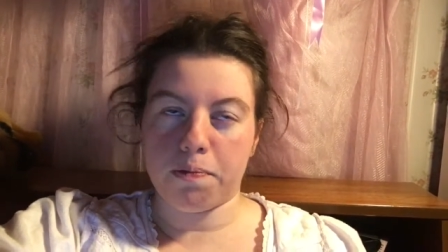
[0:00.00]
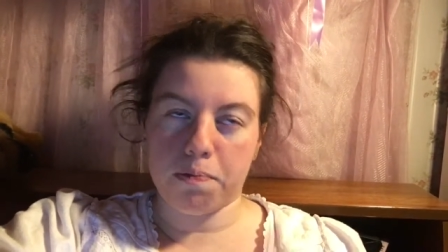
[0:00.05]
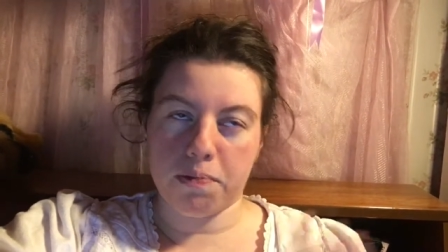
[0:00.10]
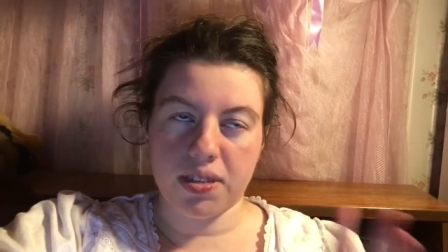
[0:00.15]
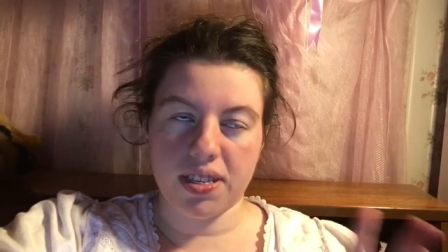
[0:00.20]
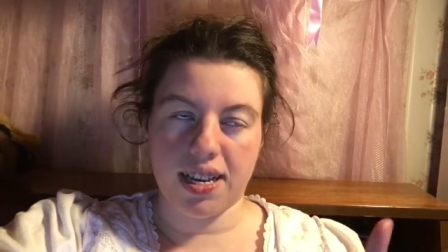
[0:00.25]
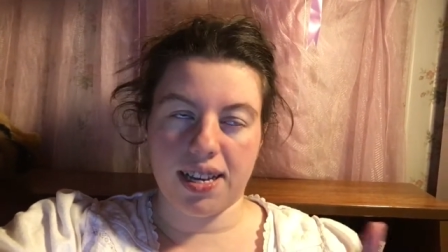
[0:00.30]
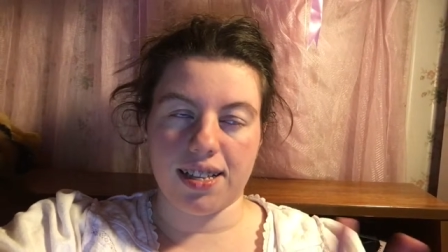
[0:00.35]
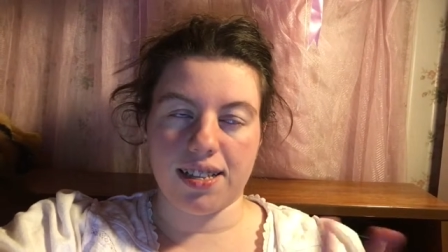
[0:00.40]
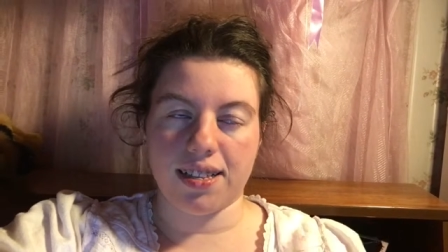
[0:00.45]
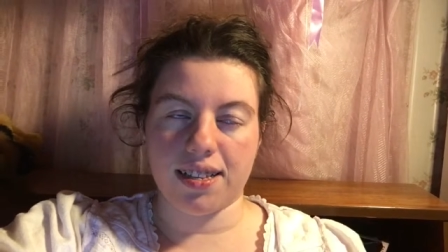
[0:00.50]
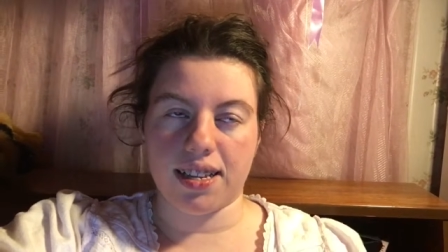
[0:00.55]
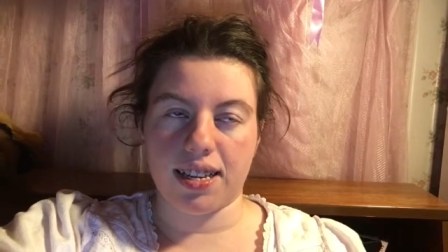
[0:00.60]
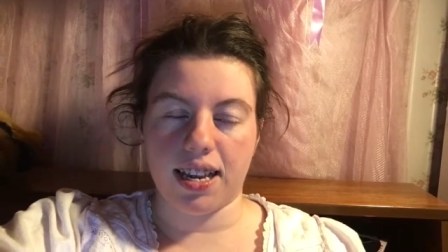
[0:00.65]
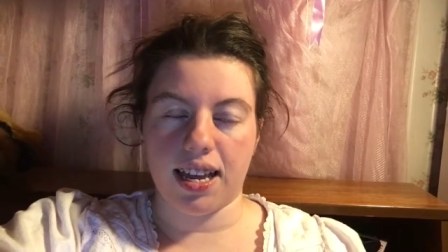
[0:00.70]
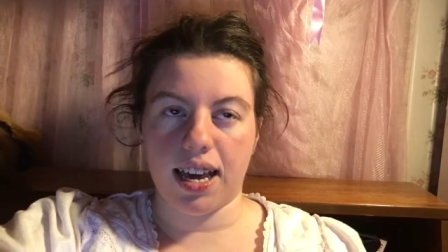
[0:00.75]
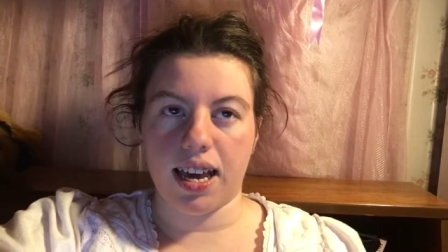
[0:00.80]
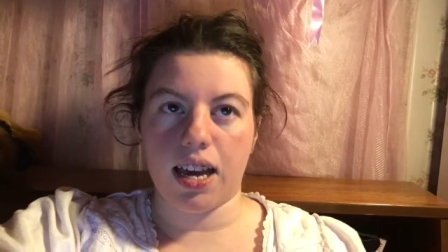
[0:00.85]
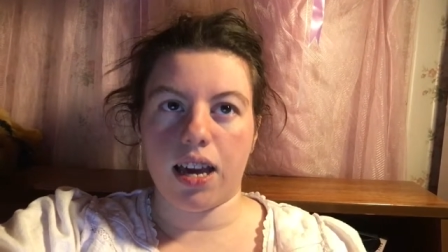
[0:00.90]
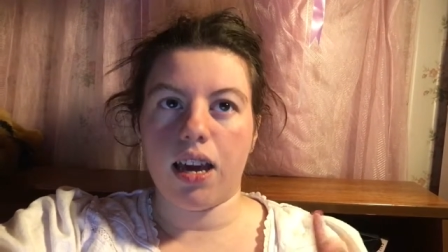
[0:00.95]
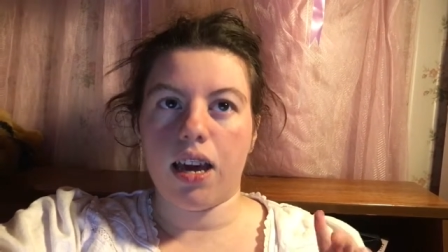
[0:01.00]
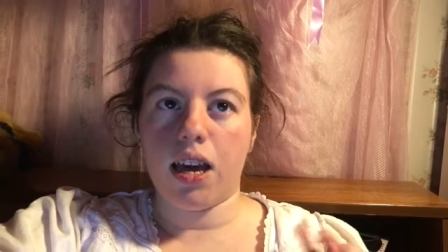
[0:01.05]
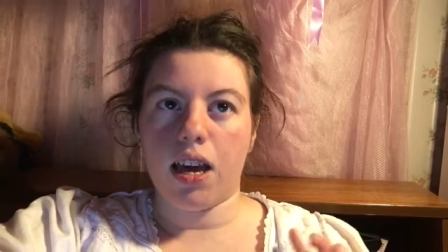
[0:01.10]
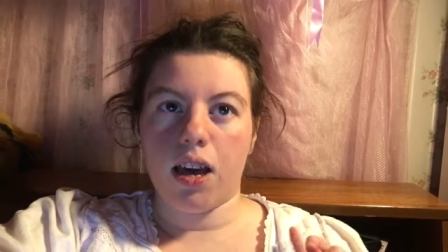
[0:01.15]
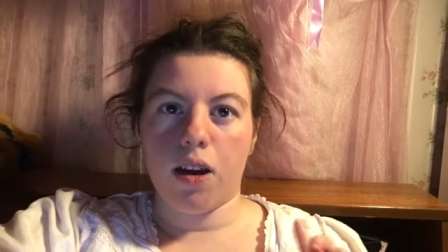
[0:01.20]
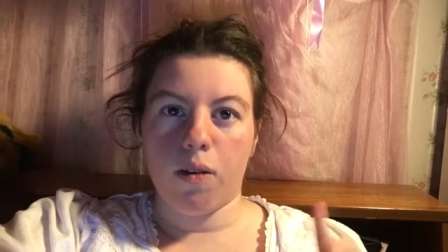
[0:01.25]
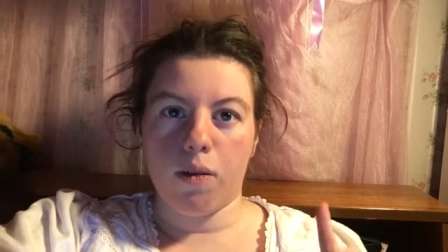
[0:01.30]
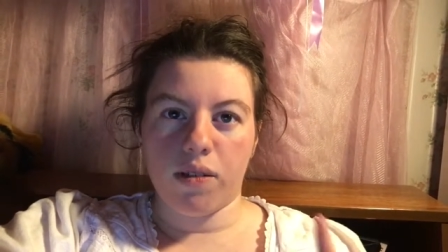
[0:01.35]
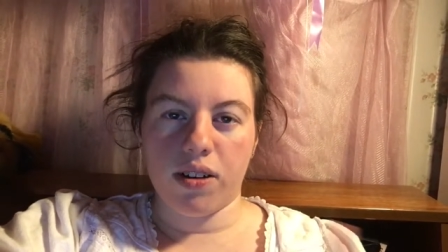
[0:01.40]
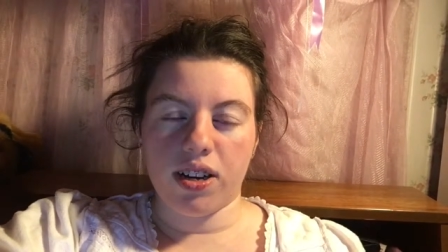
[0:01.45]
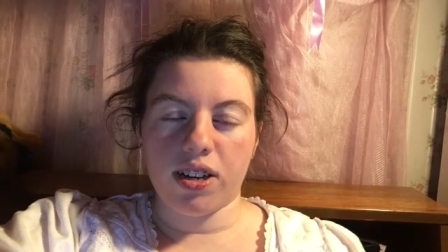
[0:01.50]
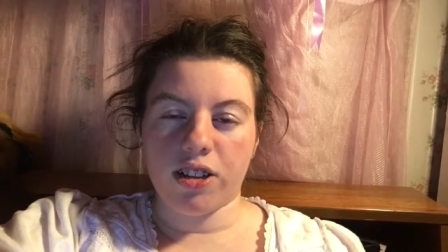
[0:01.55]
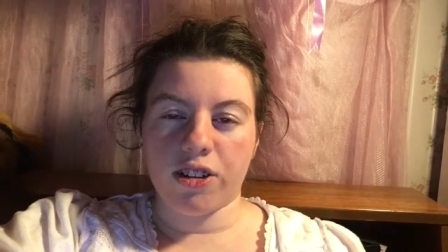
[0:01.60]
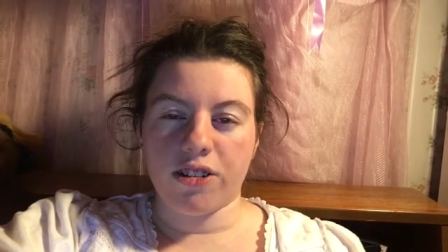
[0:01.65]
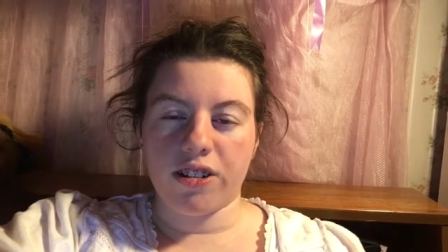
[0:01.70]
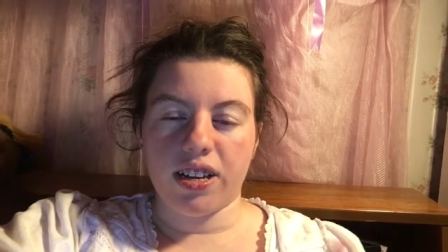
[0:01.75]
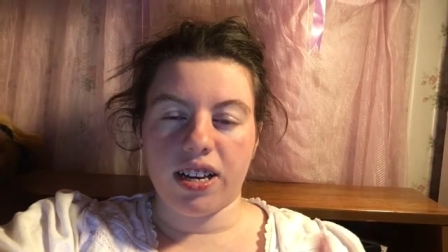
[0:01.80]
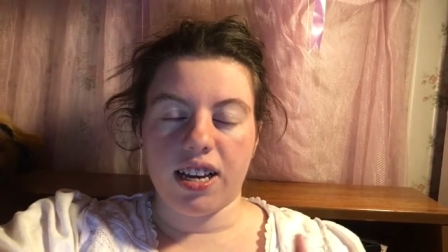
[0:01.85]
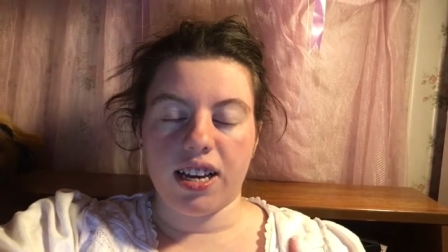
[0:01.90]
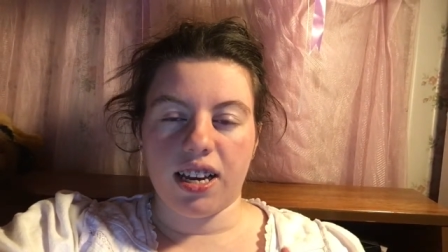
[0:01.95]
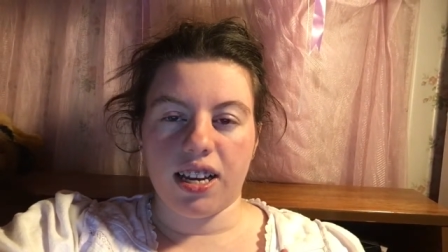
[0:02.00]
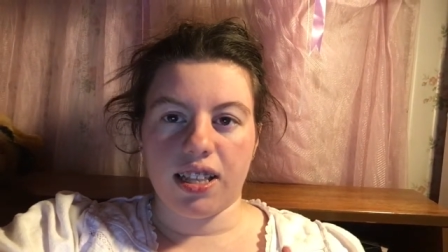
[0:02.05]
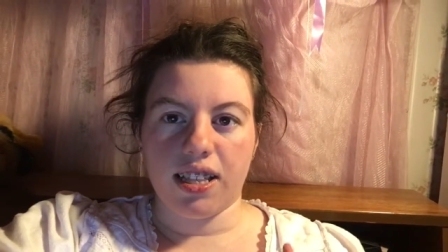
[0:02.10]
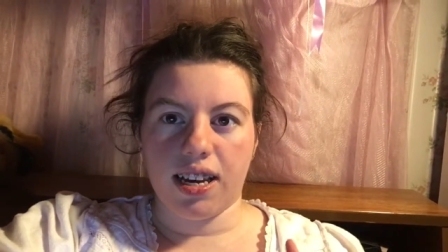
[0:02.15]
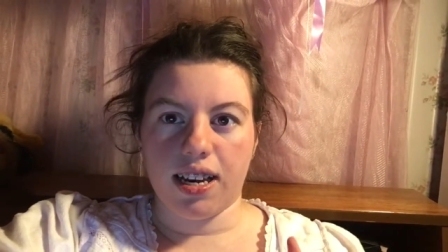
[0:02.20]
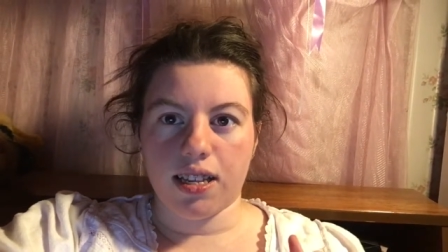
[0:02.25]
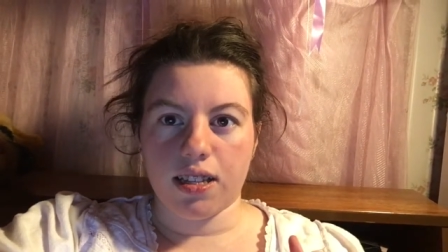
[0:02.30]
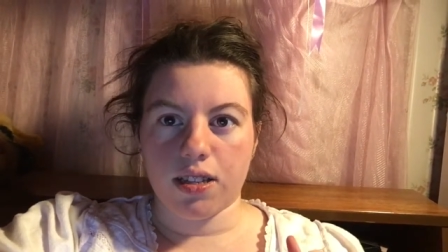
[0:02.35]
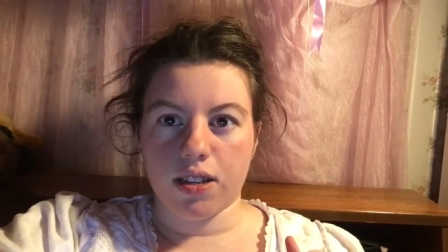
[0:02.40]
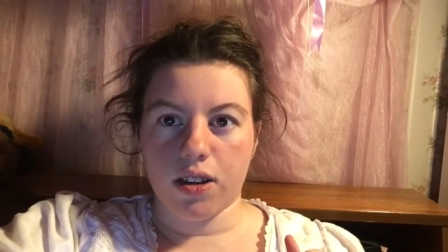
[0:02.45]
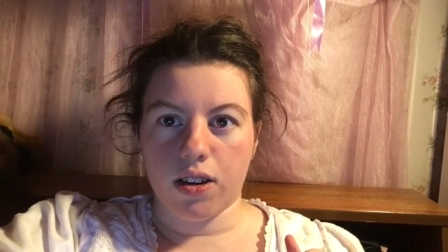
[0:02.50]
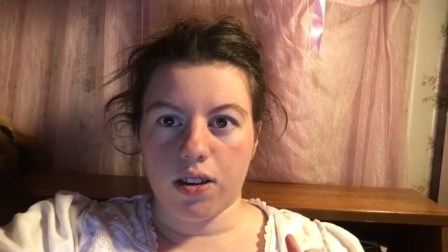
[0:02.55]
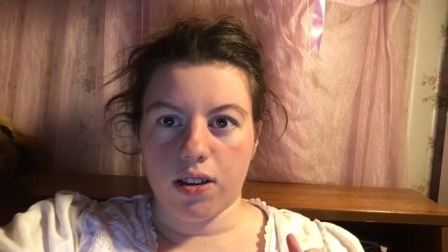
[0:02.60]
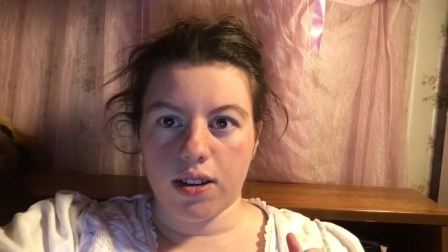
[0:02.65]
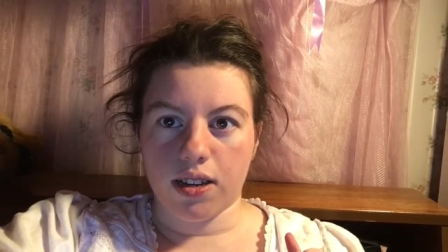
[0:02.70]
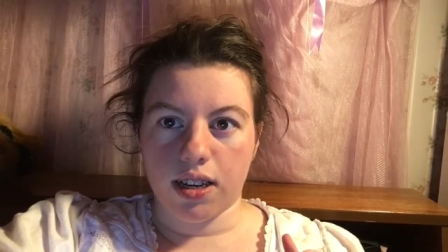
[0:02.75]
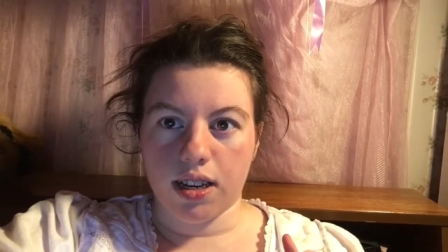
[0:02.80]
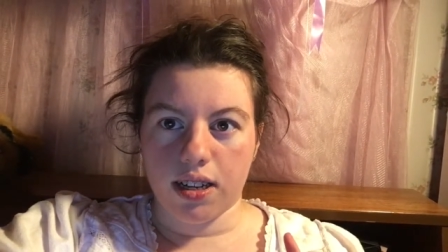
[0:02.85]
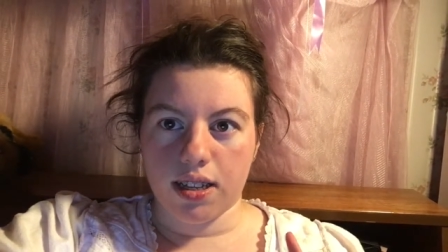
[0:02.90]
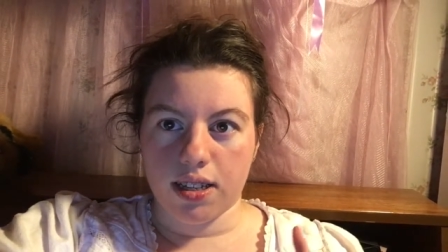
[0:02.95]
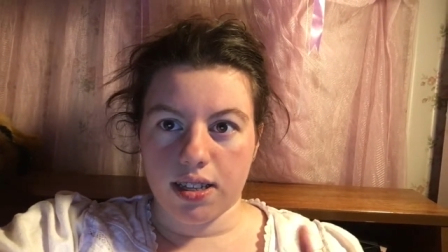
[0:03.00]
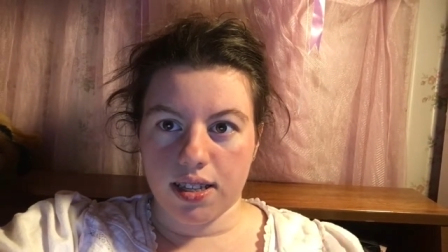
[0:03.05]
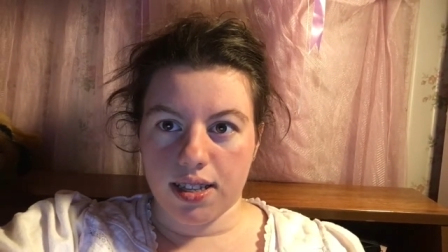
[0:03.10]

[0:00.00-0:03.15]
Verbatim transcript: besides today, one other day and that's on